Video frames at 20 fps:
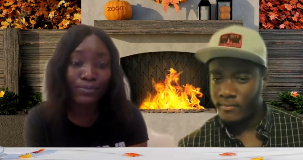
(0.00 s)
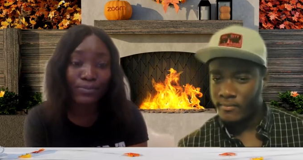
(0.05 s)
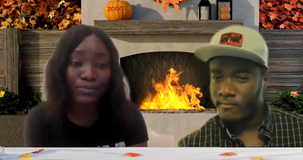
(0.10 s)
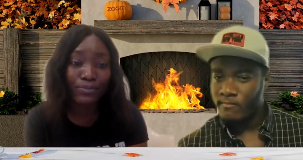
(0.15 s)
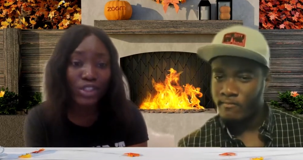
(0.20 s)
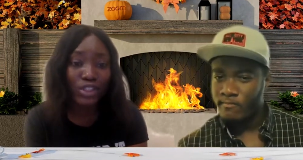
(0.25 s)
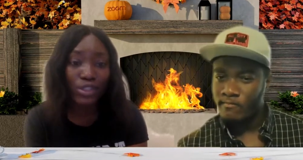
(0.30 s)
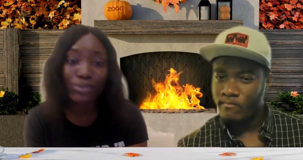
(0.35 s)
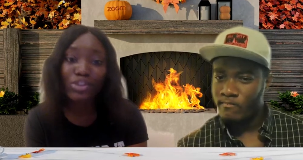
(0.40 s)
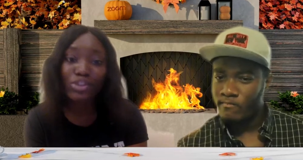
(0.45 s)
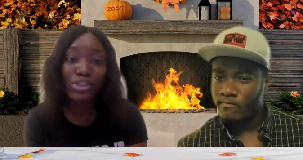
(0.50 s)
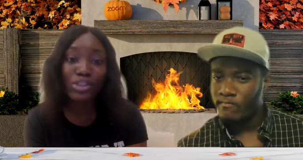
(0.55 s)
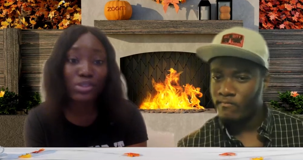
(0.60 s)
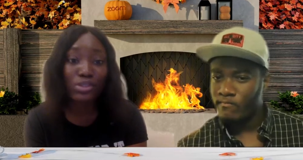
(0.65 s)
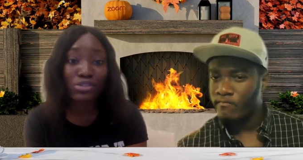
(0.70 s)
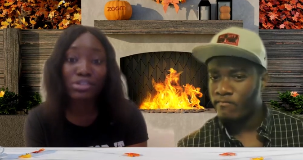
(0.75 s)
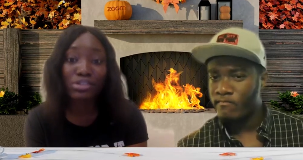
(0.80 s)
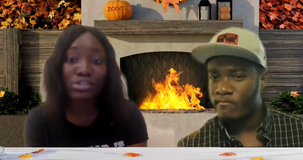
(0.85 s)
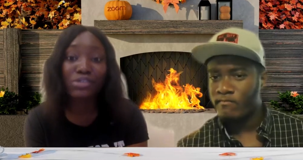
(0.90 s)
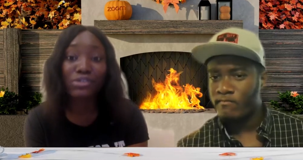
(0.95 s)
Speaker 1: you know, she
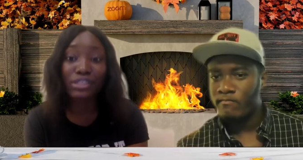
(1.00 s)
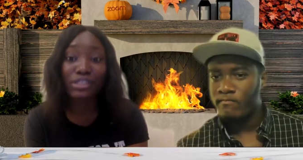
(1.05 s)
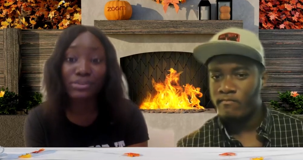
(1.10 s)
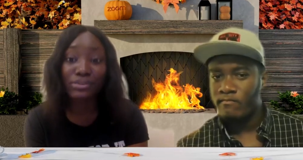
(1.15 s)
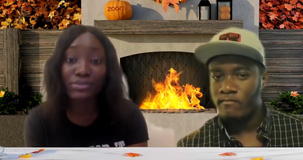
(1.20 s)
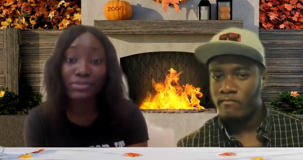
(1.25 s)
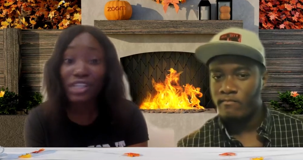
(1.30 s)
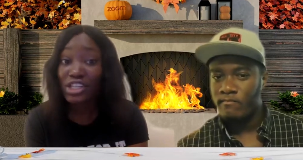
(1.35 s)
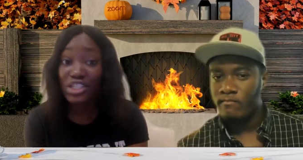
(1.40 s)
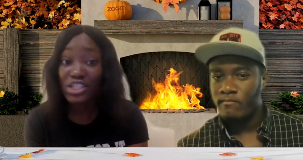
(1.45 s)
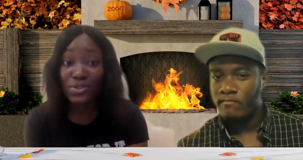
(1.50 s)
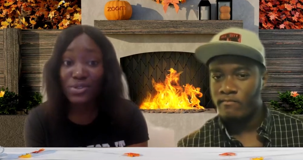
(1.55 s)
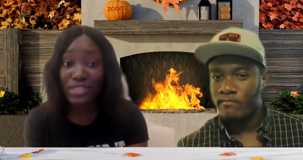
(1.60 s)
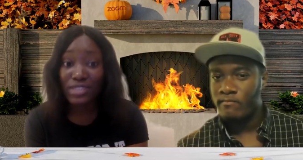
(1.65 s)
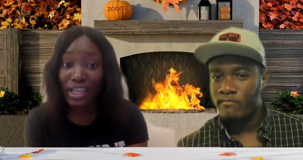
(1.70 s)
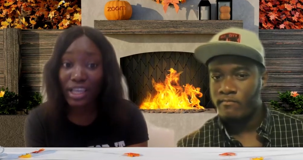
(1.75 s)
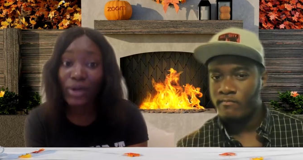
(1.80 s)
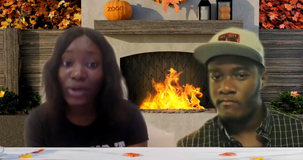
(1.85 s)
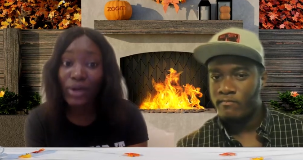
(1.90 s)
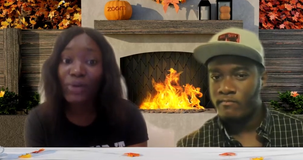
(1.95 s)
was recruiting. She was
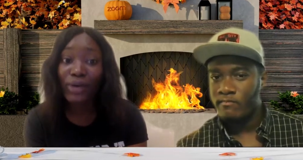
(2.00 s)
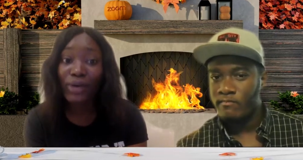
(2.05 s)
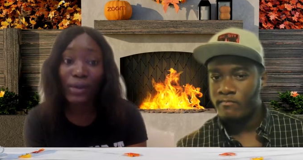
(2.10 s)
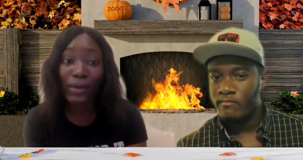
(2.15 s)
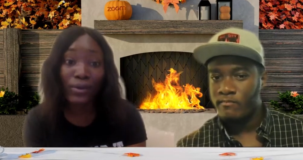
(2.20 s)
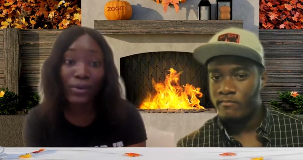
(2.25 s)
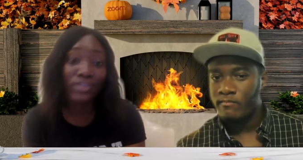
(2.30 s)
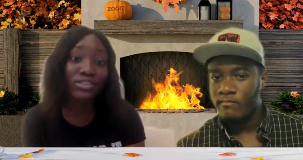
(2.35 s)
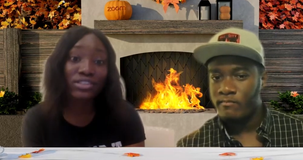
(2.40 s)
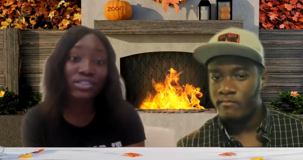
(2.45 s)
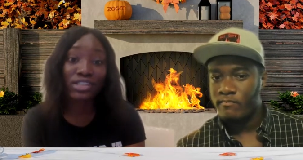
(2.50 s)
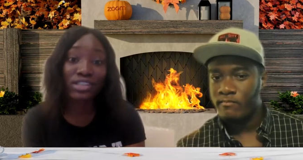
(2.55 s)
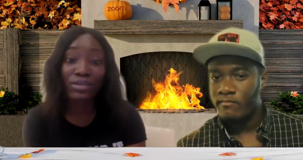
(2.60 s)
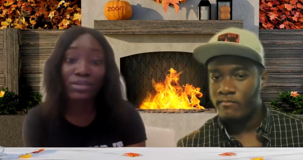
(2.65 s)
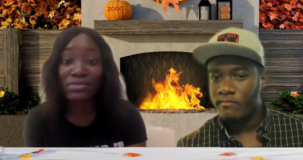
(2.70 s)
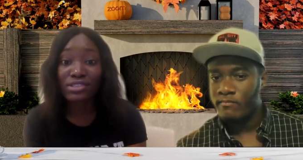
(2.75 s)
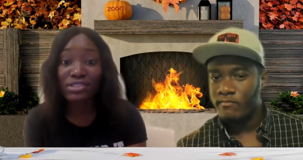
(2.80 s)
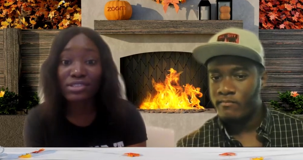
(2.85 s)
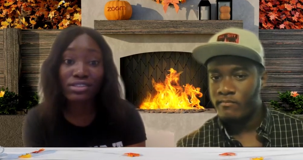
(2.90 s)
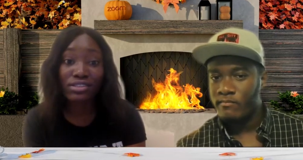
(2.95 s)
like, "Oh, I want you to
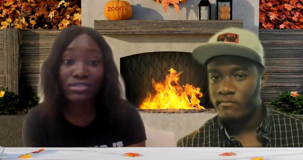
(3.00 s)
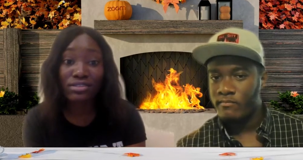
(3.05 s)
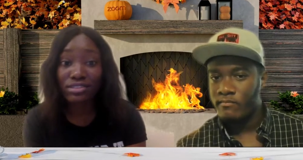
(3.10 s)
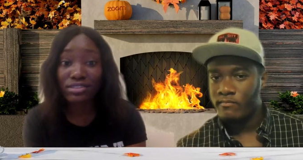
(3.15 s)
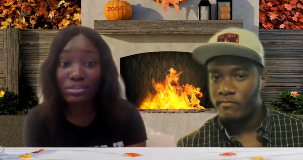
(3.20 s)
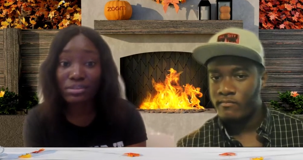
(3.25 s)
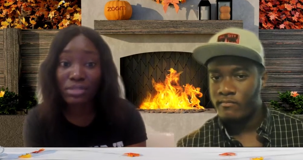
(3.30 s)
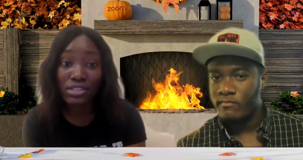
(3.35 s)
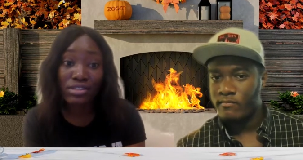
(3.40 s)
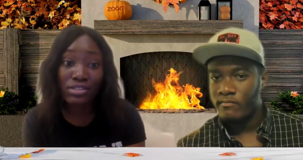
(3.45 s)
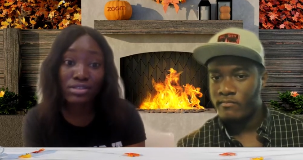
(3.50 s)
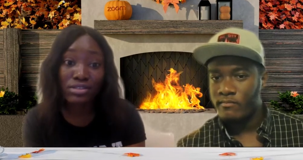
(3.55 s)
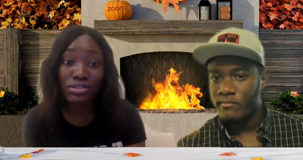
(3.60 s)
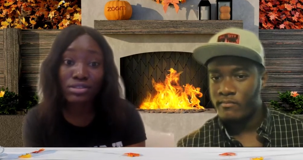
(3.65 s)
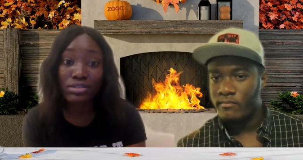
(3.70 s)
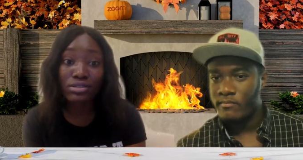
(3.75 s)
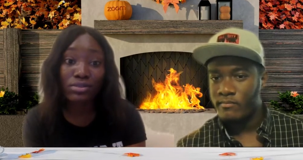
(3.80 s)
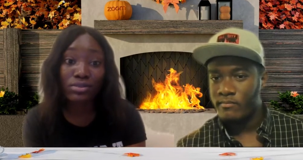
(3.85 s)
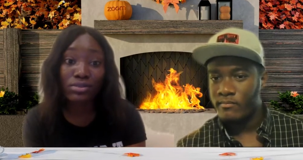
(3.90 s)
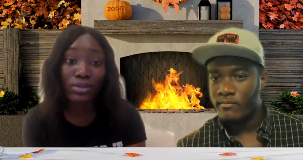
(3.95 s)
come to to my
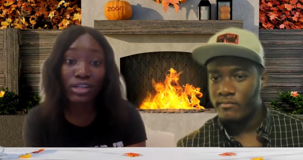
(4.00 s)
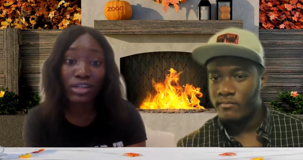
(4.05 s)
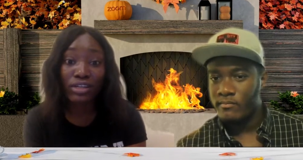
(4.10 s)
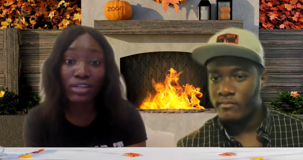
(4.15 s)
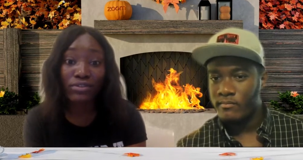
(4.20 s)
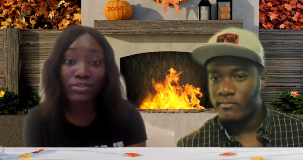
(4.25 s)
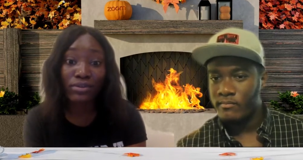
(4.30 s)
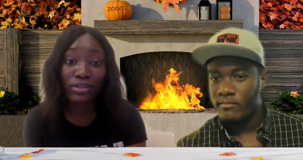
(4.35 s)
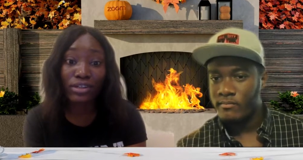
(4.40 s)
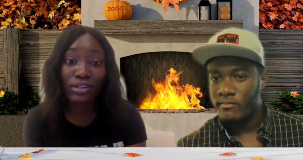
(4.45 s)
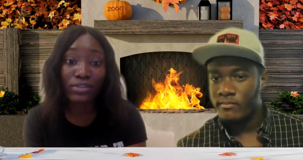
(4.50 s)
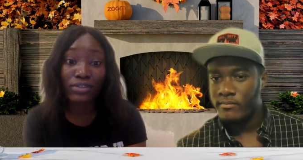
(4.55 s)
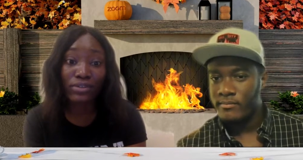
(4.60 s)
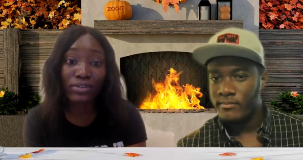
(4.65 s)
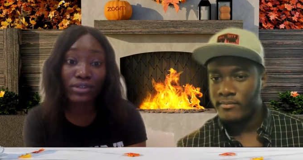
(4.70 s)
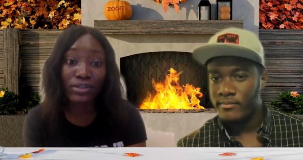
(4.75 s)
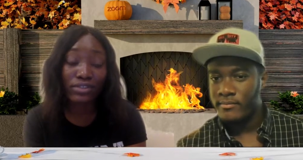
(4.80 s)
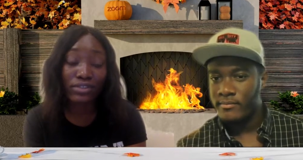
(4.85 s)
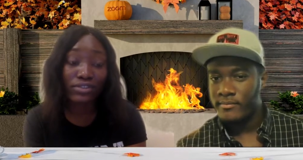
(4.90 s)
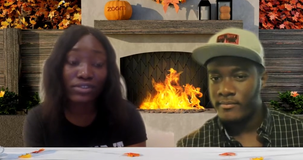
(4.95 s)
school, whatever, whatever,
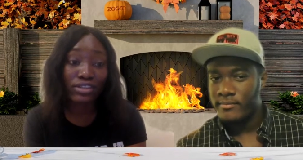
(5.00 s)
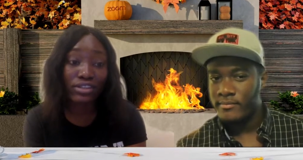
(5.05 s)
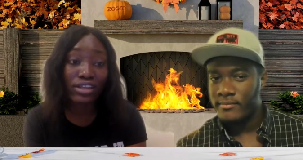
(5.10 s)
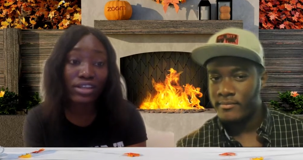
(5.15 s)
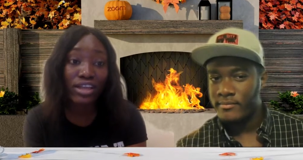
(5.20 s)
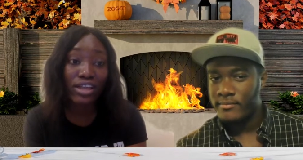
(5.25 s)
whatever."